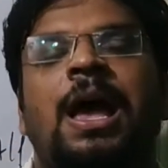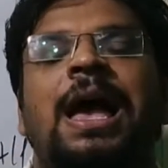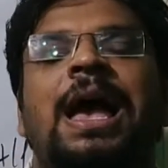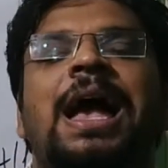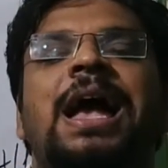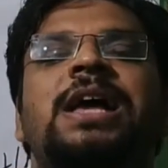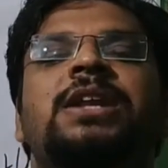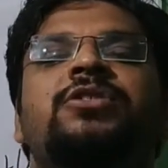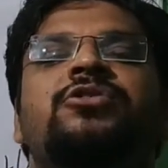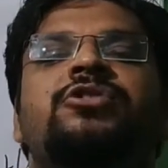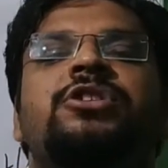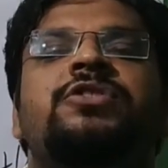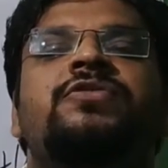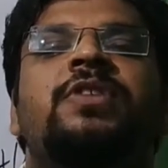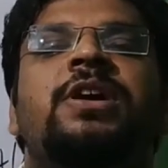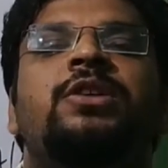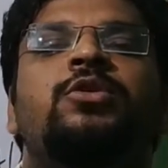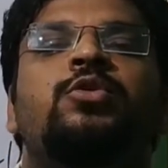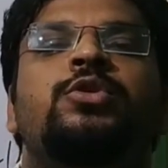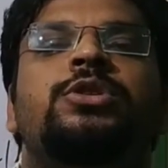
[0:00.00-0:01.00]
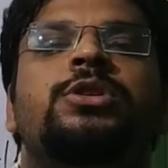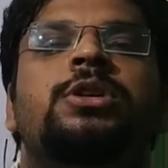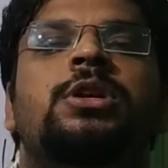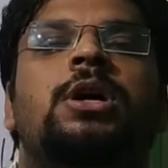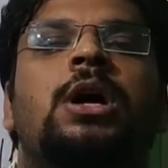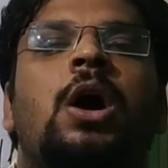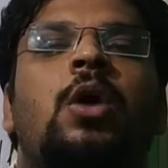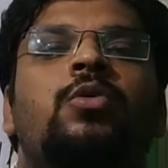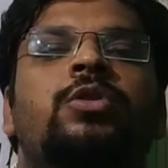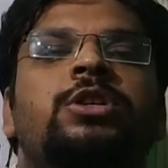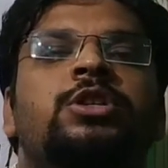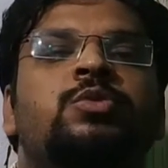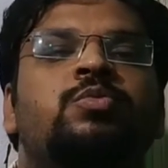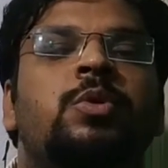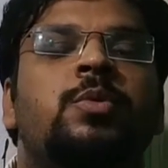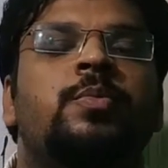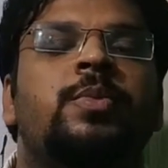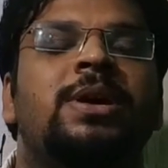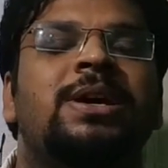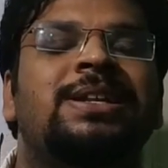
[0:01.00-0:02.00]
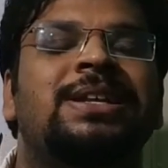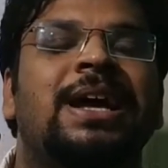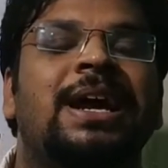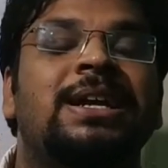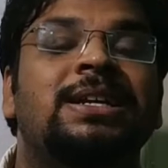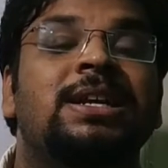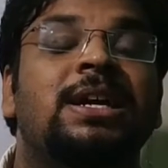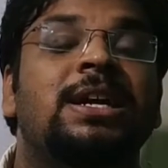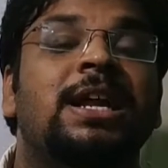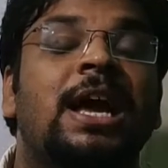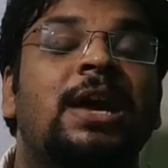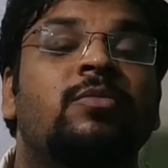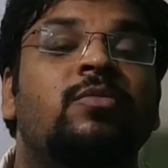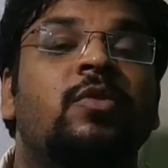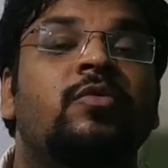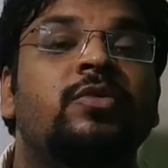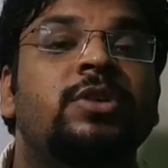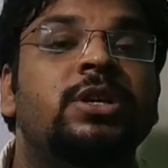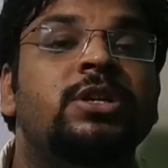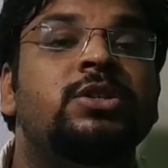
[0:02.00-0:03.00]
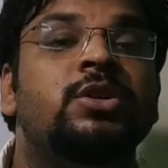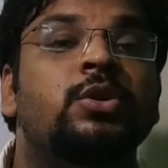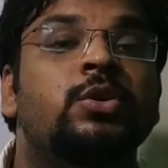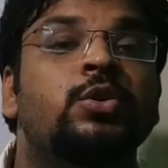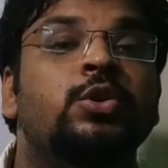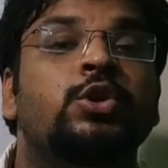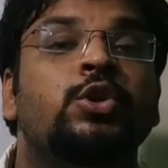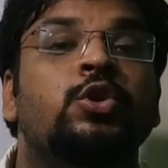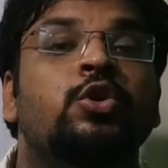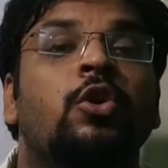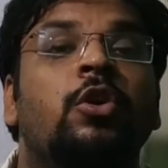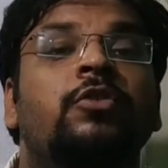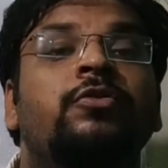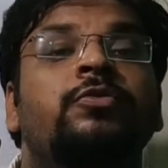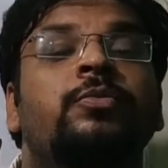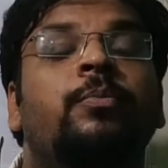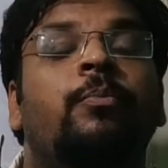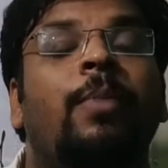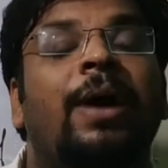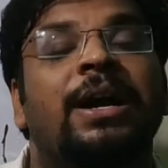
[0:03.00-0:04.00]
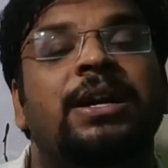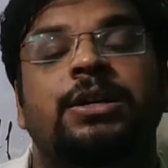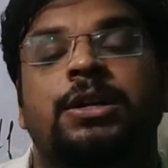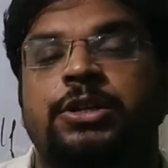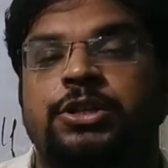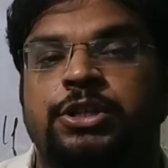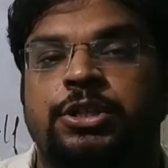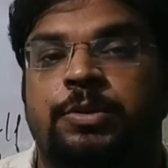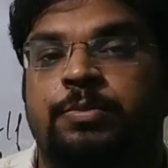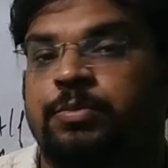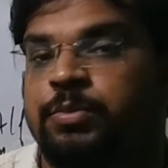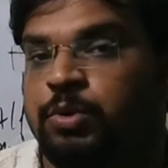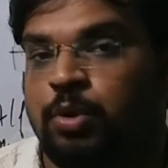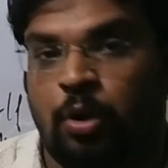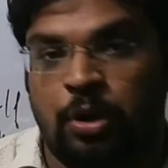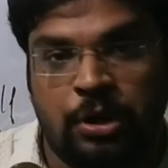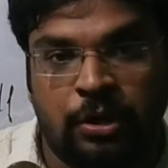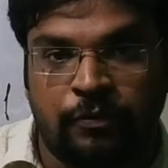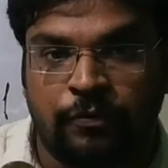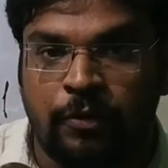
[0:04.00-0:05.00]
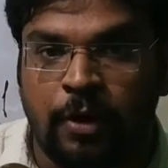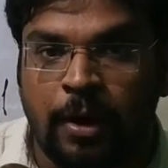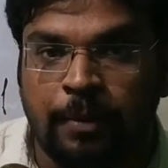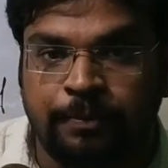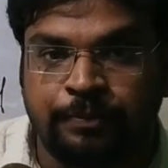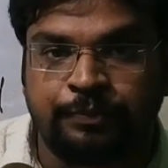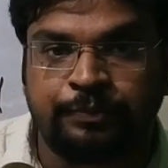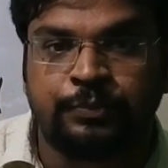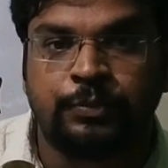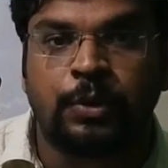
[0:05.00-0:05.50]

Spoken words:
and revaluation account is prepared at the time of dissolution of partnership, not the firm,